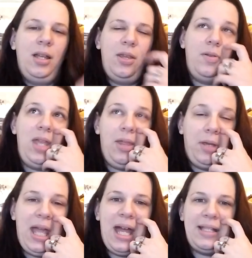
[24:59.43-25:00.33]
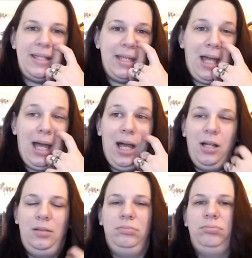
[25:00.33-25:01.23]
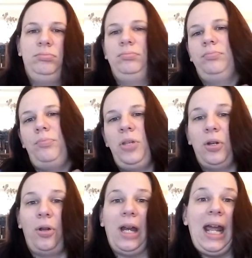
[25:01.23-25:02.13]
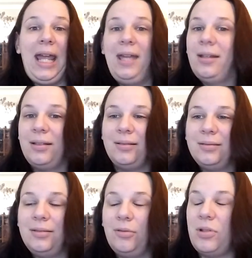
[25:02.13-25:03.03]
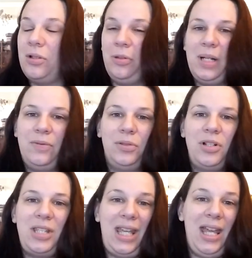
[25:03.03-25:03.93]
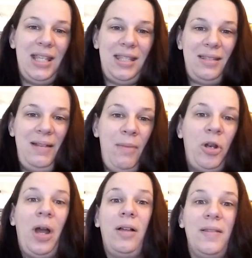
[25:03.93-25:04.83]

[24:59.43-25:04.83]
Though the other cat's pure gray with a little bit of orange. The kids named her